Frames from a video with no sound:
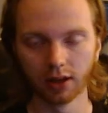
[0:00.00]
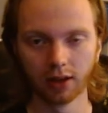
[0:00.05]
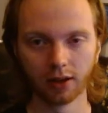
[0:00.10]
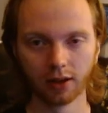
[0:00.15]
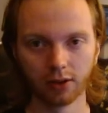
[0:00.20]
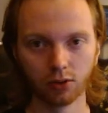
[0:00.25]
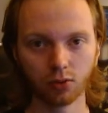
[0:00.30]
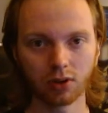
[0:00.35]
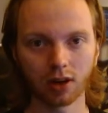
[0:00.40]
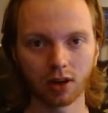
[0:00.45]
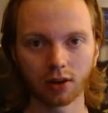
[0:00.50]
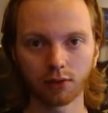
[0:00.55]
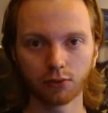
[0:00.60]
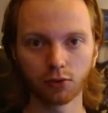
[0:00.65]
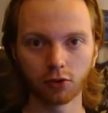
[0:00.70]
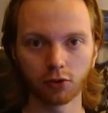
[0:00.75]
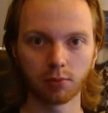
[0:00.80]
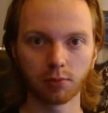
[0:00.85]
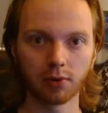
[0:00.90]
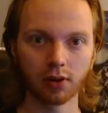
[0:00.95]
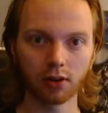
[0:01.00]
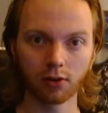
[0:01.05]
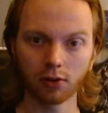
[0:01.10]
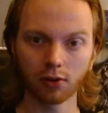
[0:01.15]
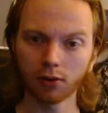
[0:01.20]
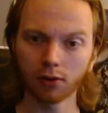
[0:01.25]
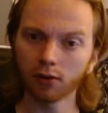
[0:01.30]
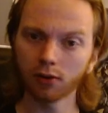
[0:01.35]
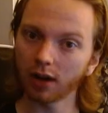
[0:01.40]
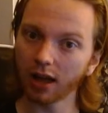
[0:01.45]
you can Foolish
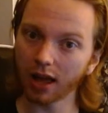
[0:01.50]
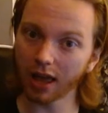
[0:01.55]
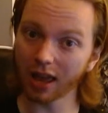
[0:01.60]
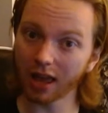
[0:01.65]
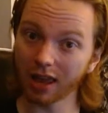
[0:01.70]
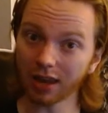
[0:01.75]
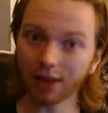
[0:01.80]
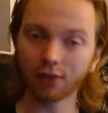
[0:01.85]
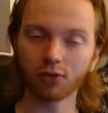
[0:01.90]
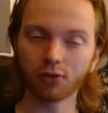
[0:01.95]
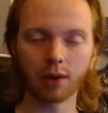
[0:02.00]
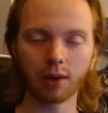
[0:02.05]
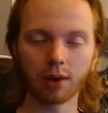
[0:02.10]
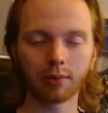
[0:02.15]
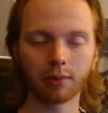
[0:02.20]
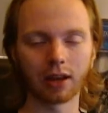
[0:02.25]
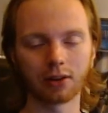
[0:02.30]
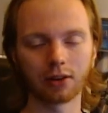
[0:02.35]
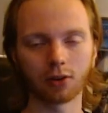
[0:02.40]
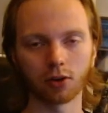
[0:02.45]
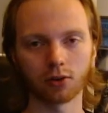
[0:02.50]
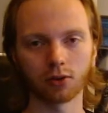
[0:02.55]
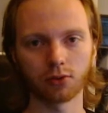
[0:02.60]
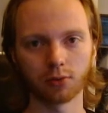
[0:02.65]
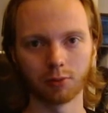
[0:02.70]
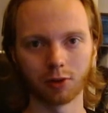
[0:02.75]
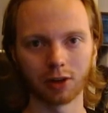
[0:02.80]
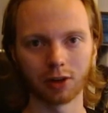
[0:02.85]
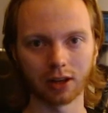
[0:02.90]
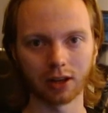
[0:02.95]
Burial any Tri-Brigade card from
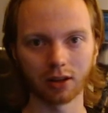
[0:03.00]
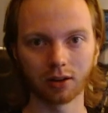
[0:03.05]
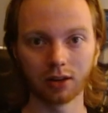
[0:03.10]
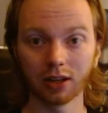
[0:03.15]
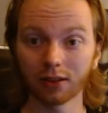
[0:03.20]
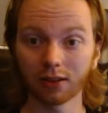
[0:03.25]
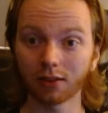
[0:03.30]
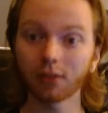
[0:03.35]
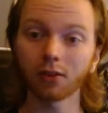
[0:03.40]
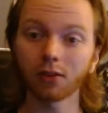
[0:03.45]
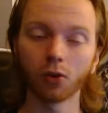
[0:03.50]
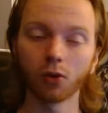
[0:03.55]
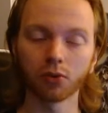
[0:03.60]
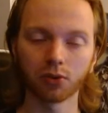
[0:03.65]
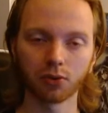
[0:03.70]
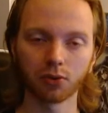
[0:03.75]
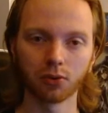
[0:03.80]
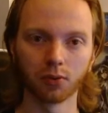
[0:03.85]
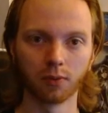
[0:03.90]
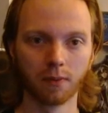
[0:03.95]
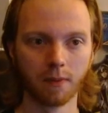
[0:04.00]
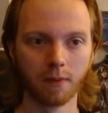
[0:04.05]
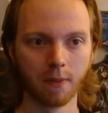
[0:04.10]
your deck. This is also